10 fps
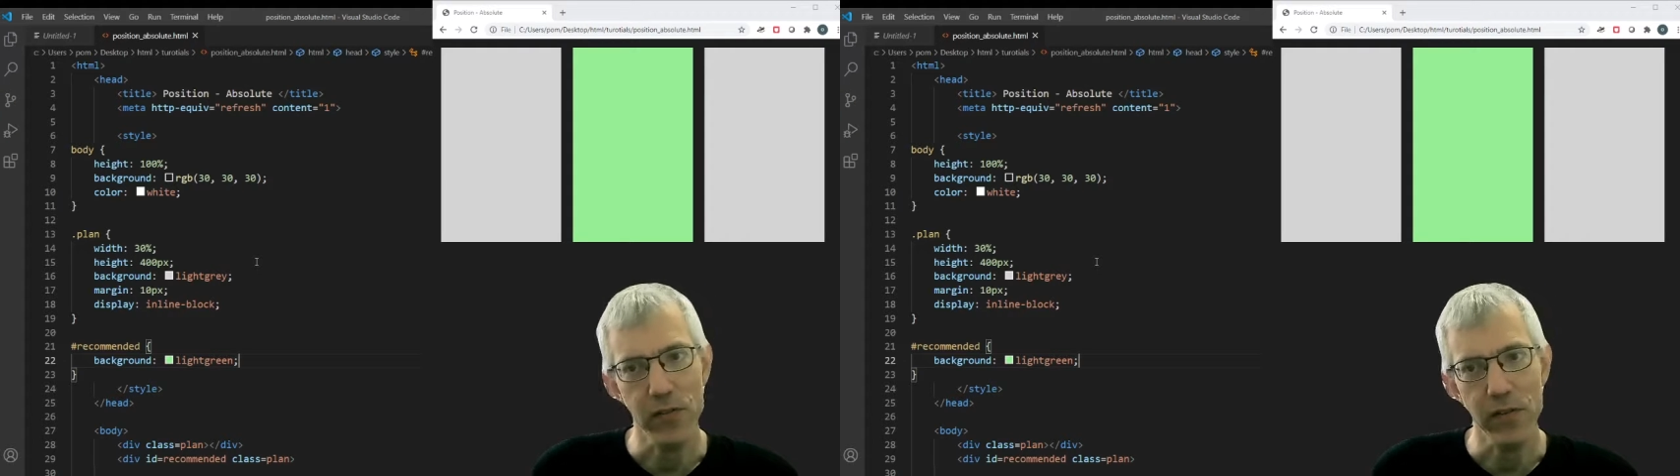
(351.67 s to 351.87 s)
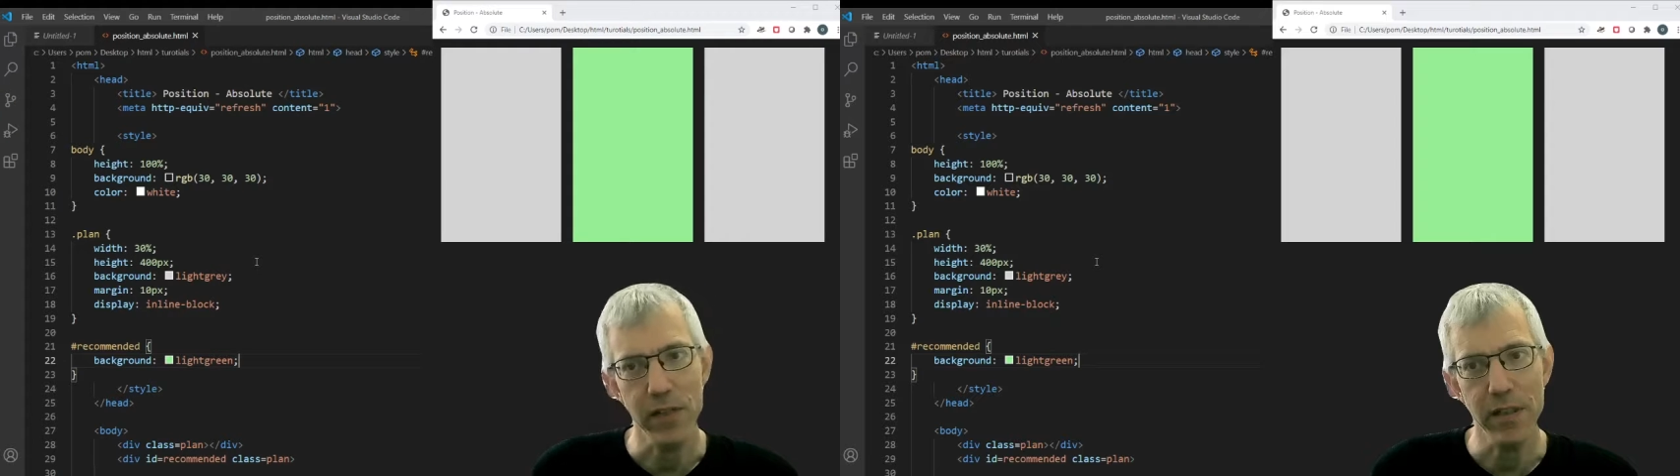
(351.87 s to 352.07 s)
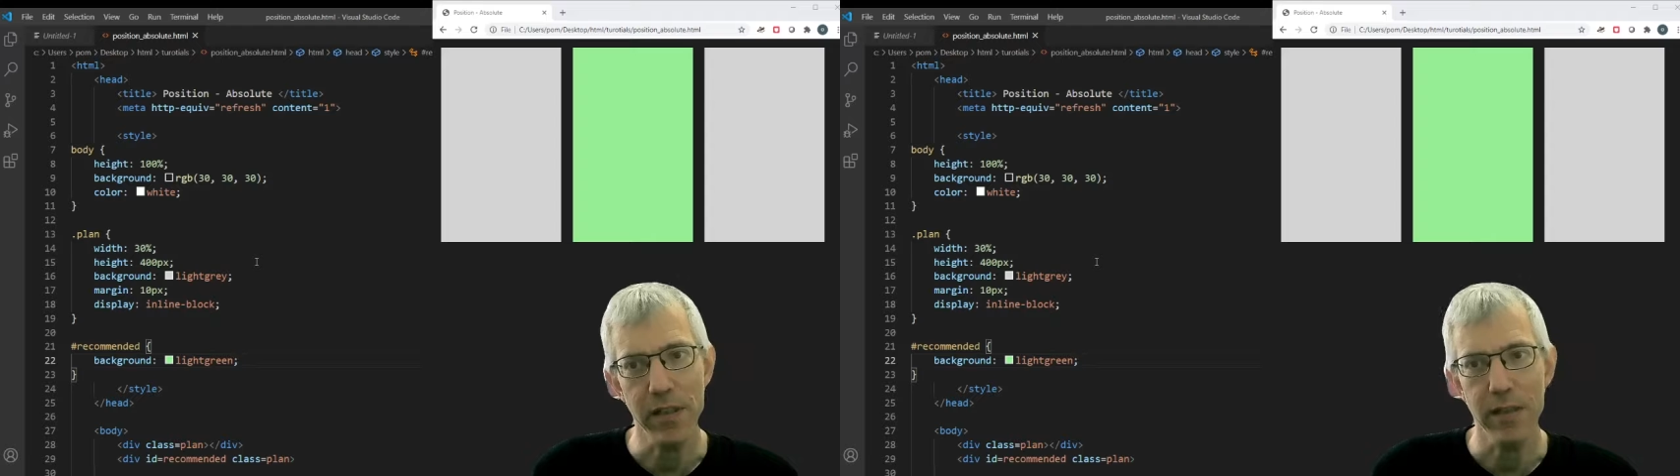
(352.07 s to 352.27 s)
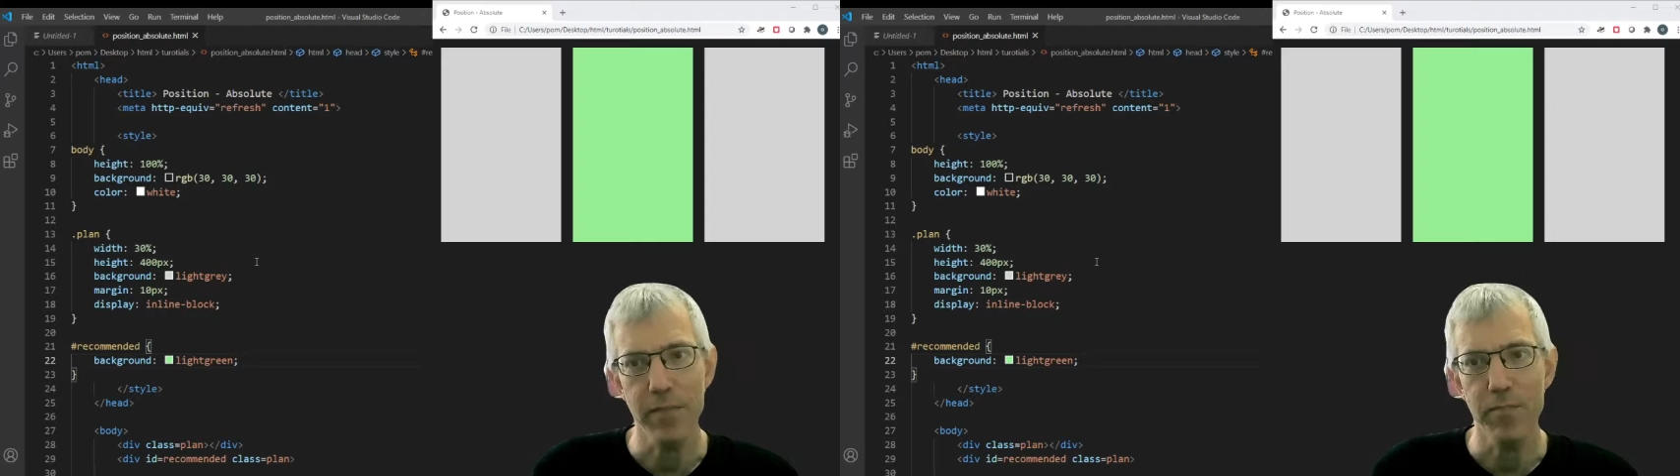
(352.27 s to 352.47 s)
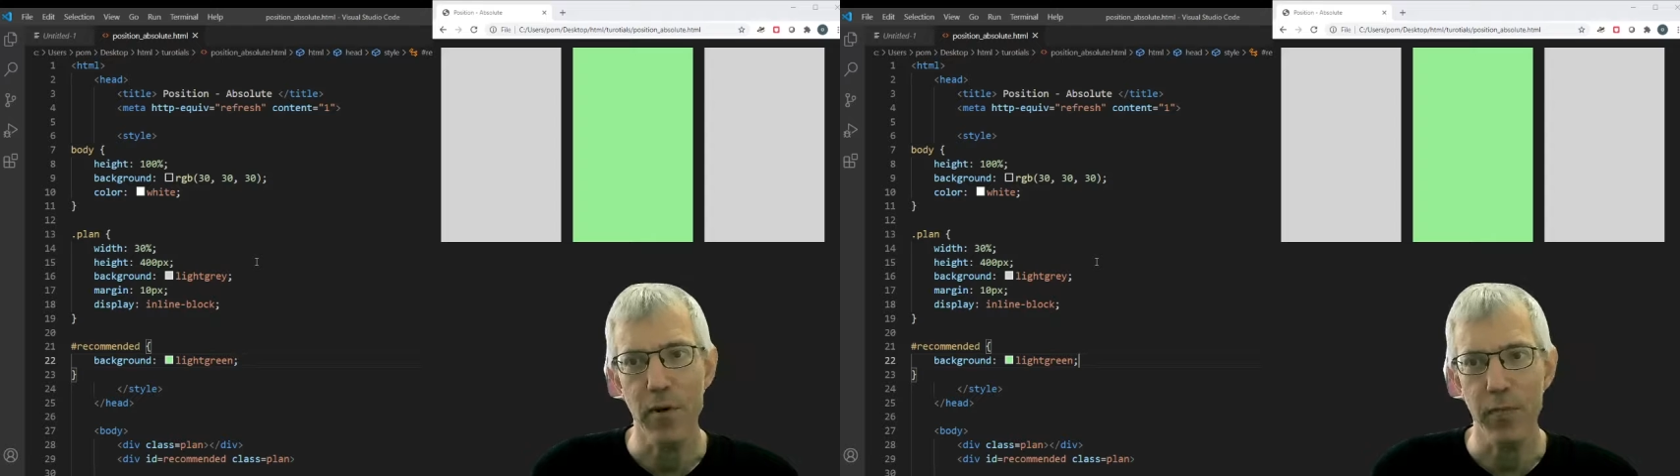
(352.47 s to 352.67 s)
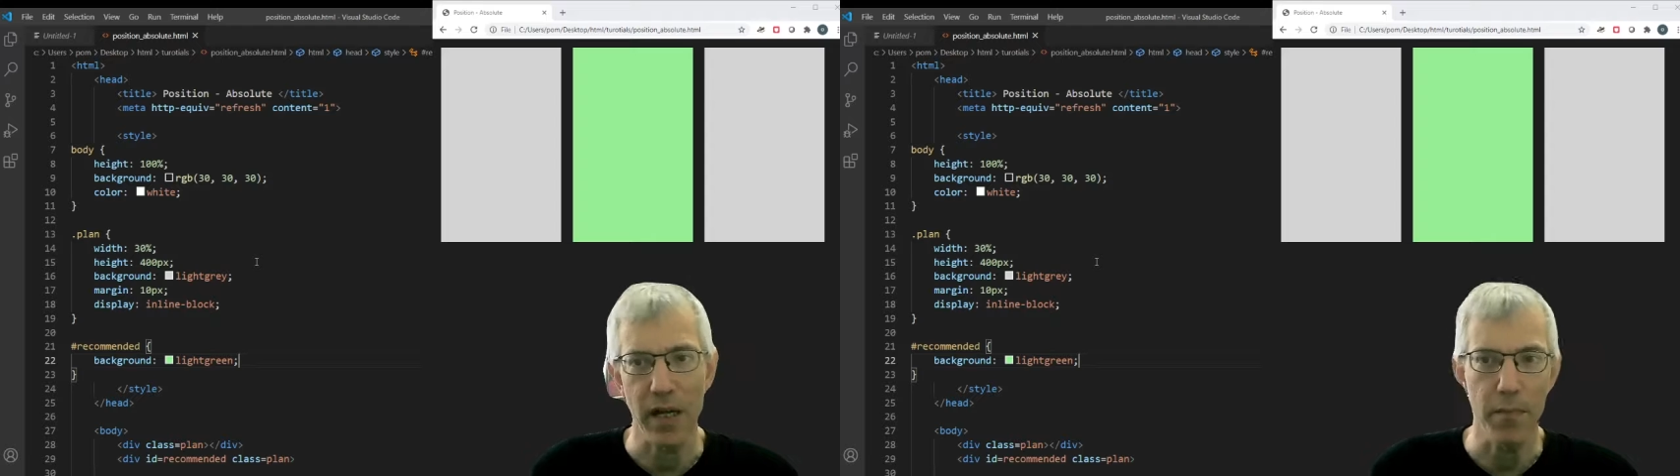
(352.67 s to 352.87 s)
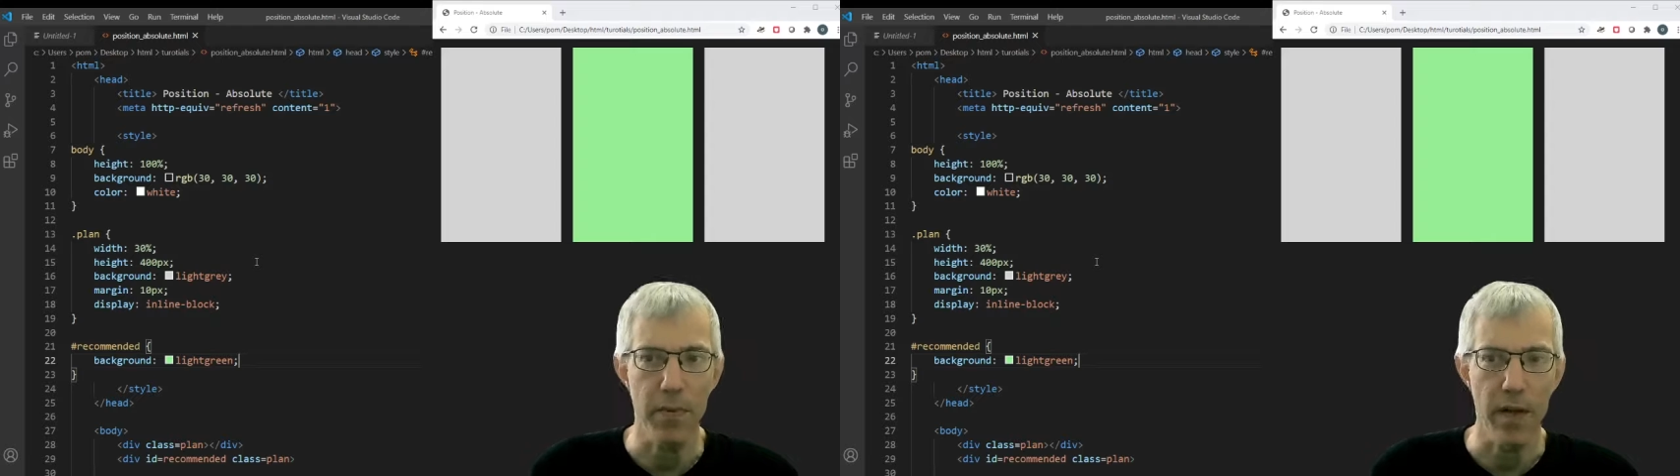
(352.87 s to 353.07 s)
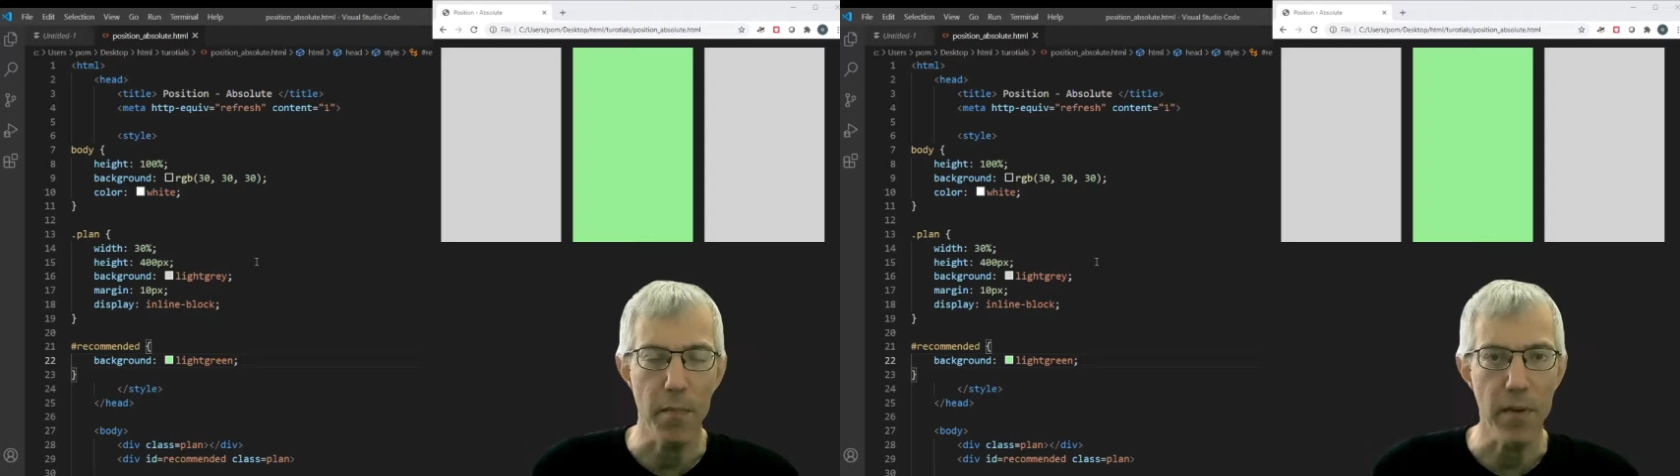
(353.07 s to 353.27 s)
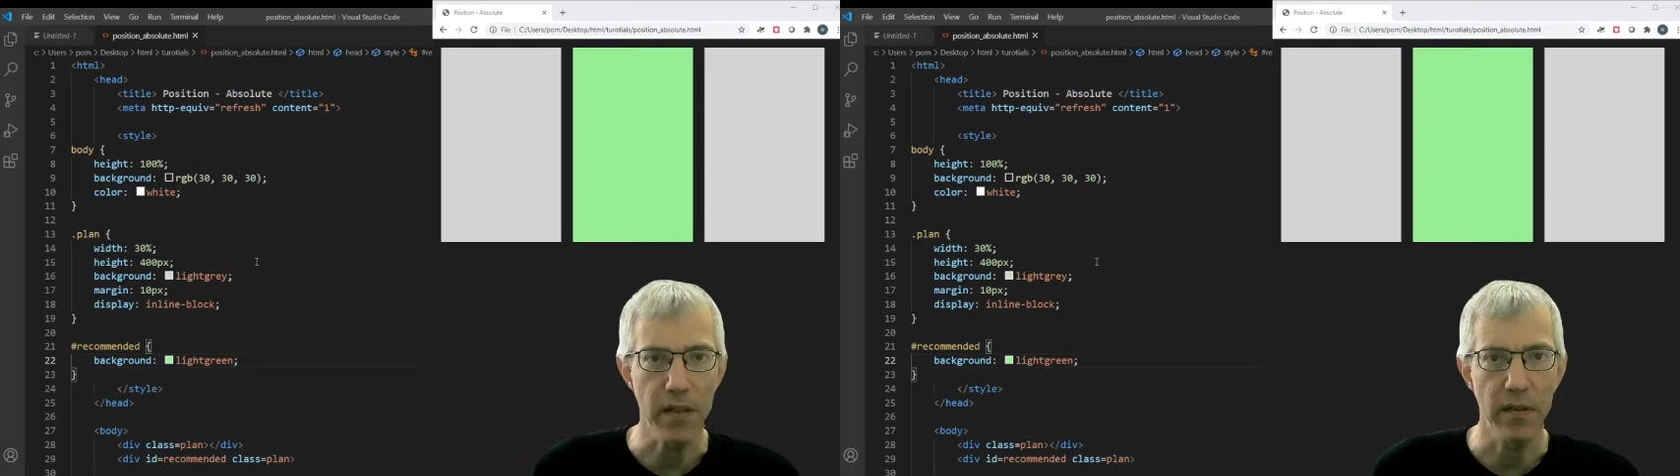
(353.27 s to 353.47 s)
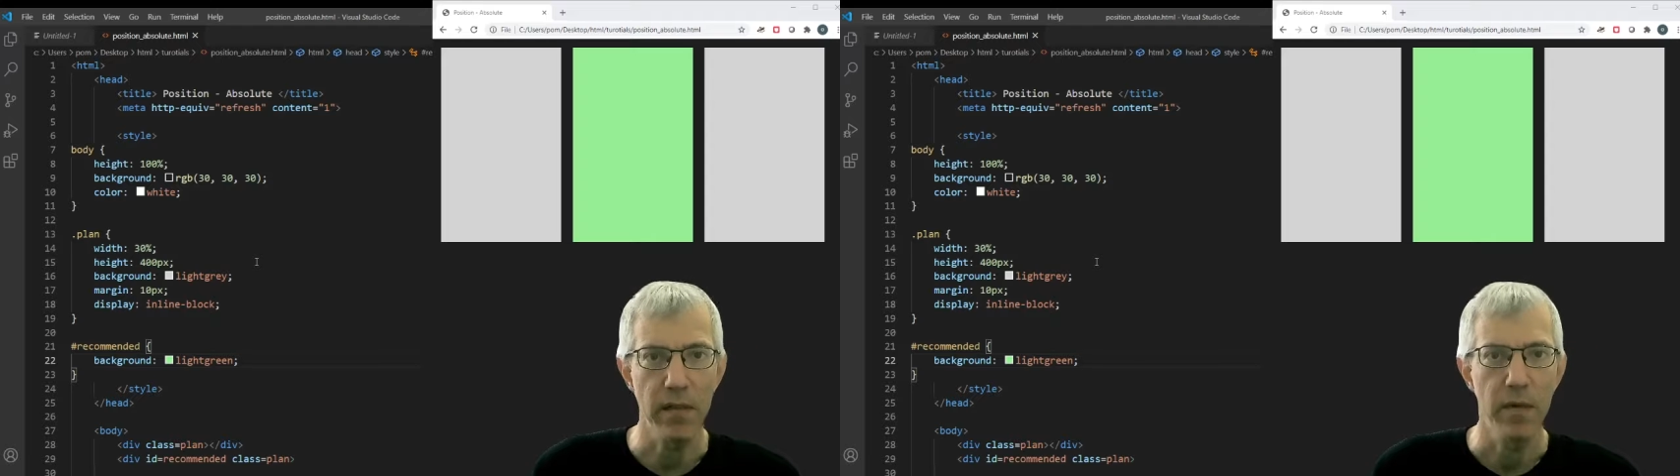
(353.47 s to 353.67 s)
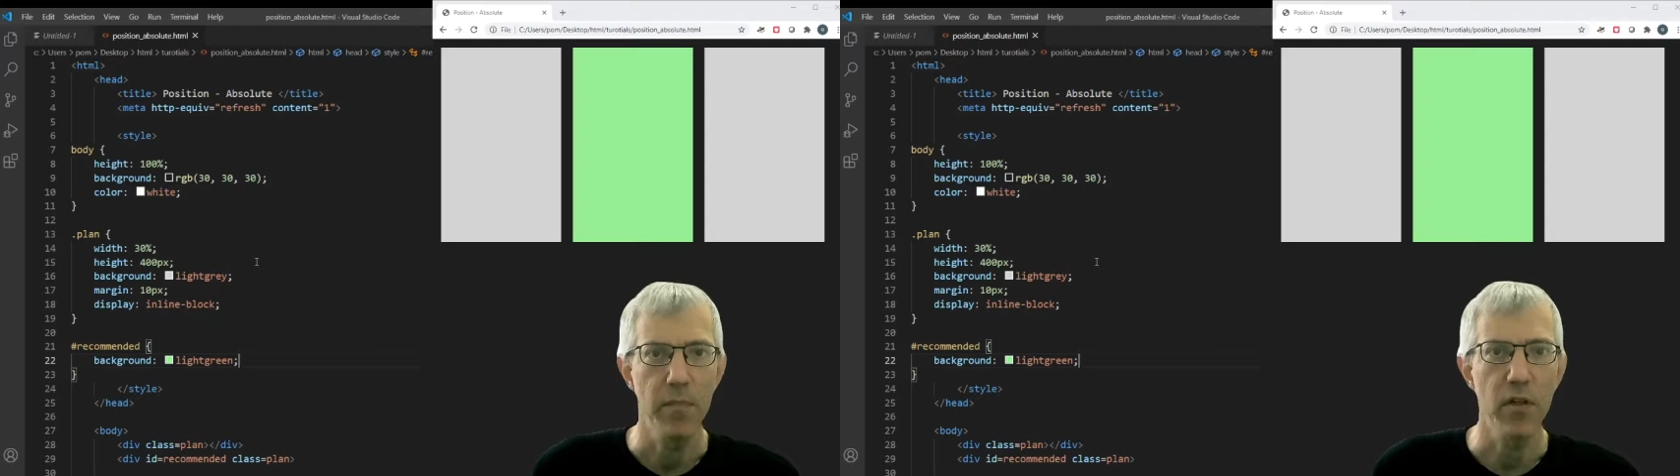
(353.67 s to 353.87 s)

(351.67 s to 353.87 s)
already popped up a bit